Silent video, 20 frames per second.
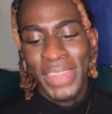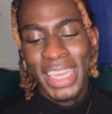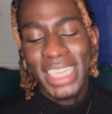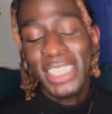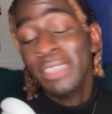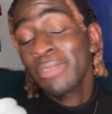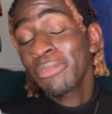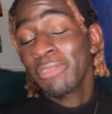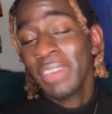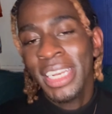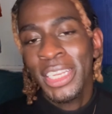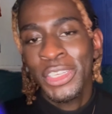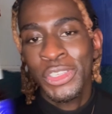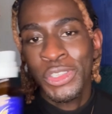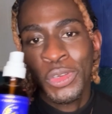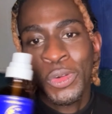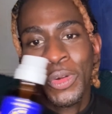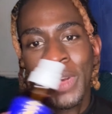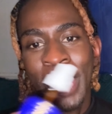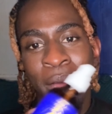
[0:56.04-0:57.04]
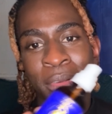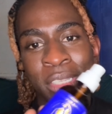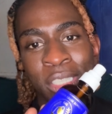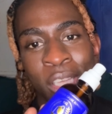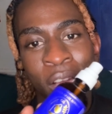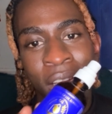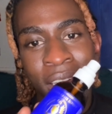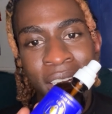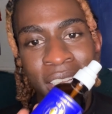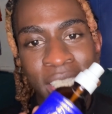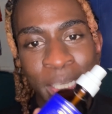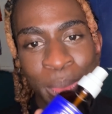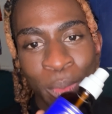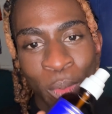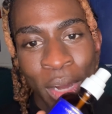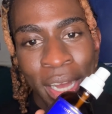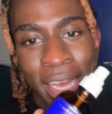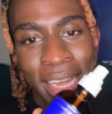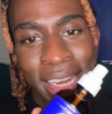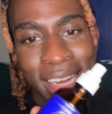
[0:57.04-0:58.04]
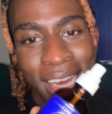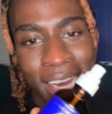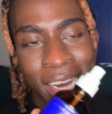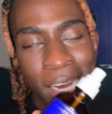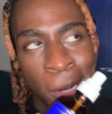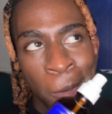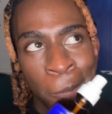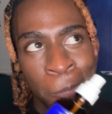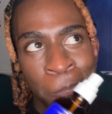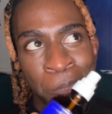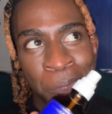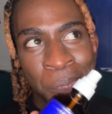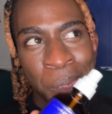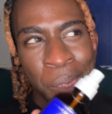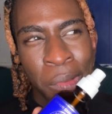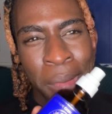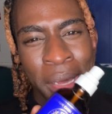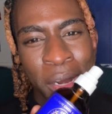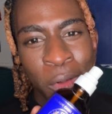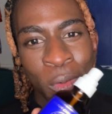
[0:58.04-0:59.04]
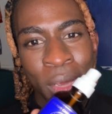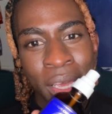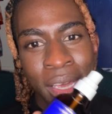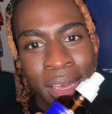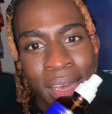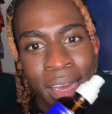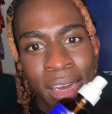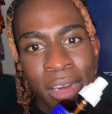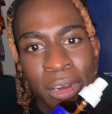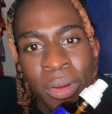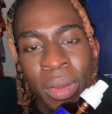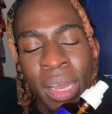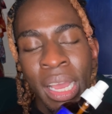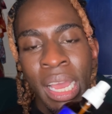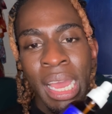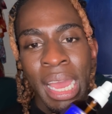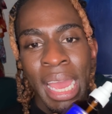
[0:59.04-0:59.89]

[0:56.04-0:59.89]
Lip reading: it's a funny story. I was talking to someone about a week ago,